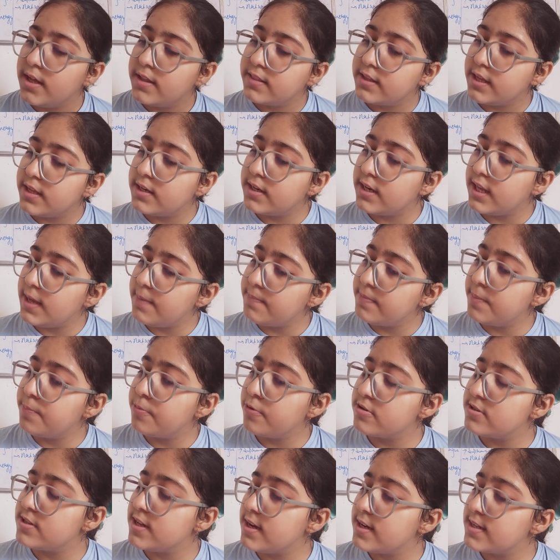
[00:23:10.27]
Then name the
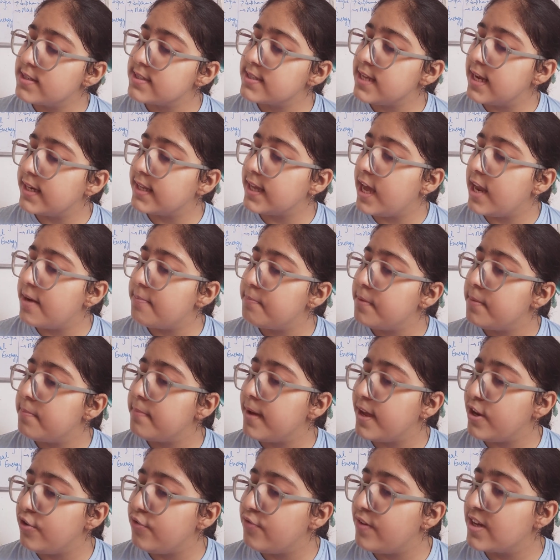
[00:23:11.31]
products that can be
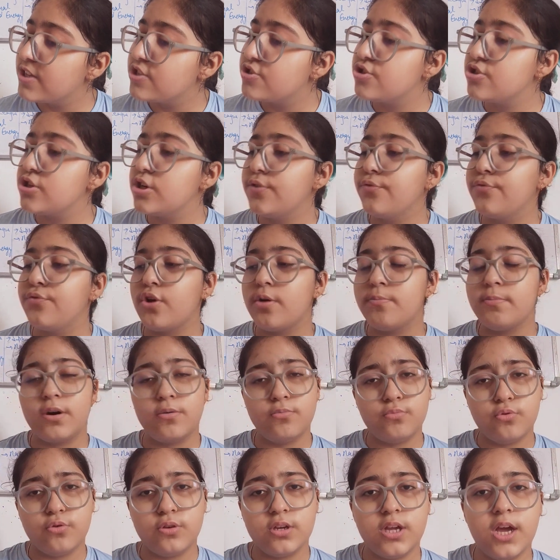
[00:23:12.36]
manufactured from
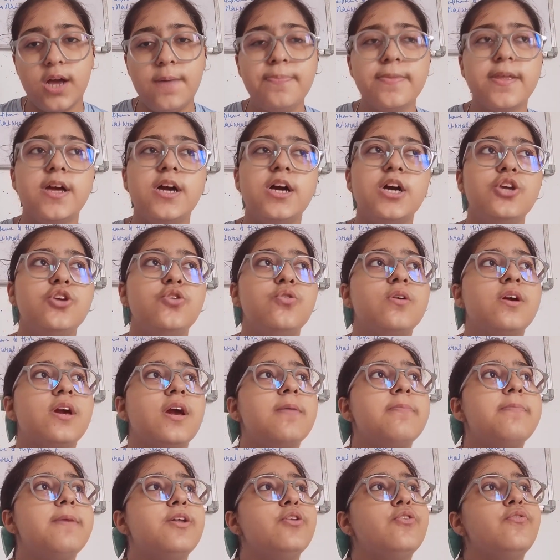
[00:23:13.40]
ammonia. You
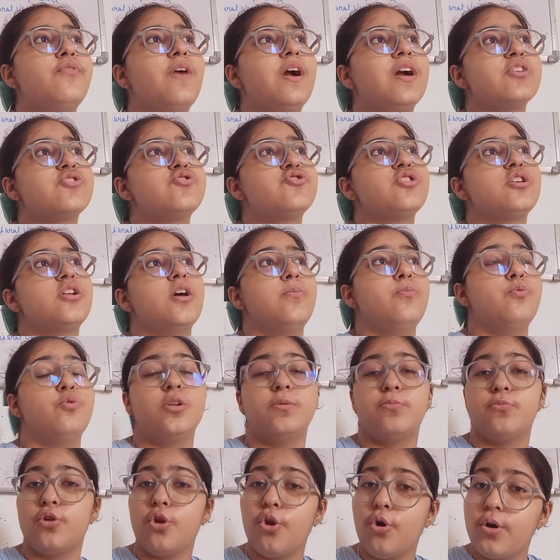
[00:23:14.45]
can manufacture
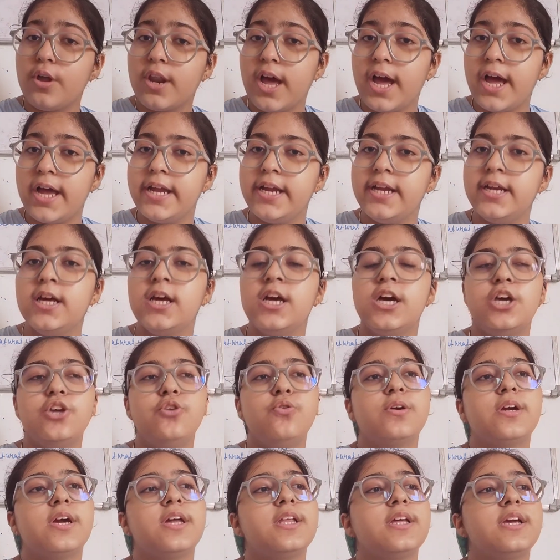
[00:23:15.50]
ammonium chloride,
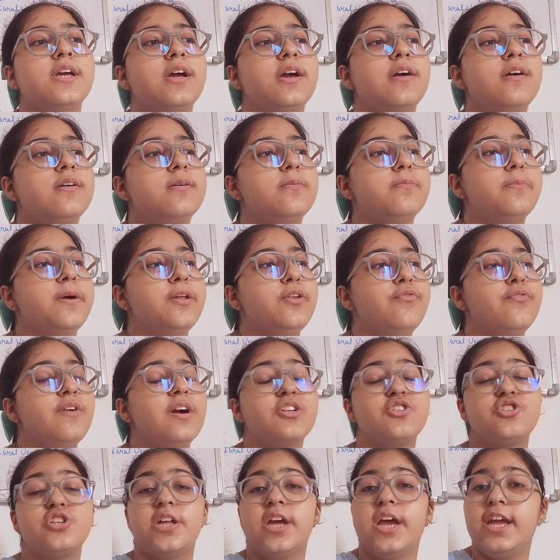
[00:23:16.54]
you can
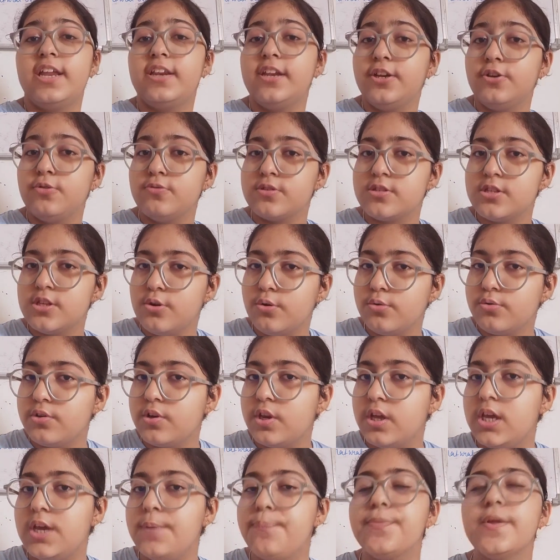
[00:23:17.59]
manufacture
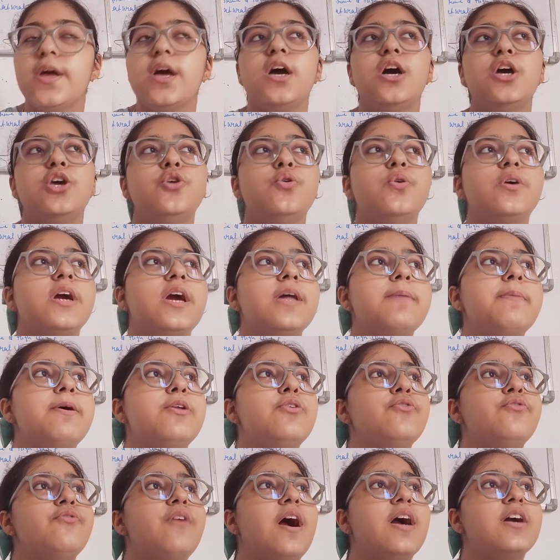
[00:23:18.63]
Na2CO3, you can
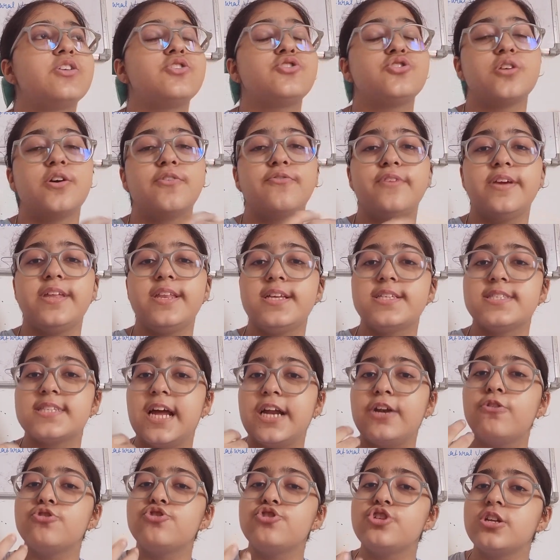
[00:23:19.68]
manufacture various
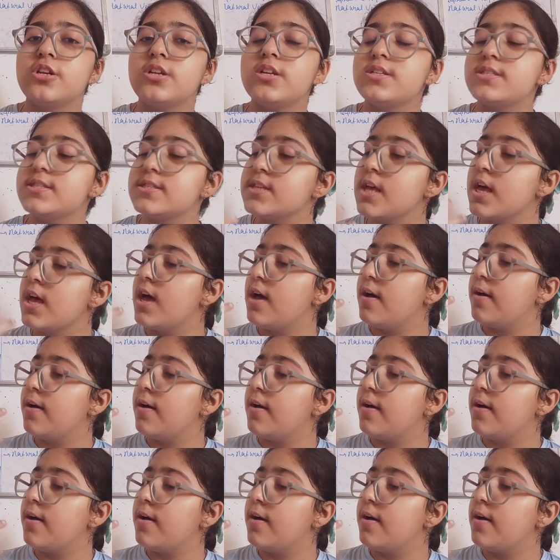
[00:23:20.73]
nitrogenous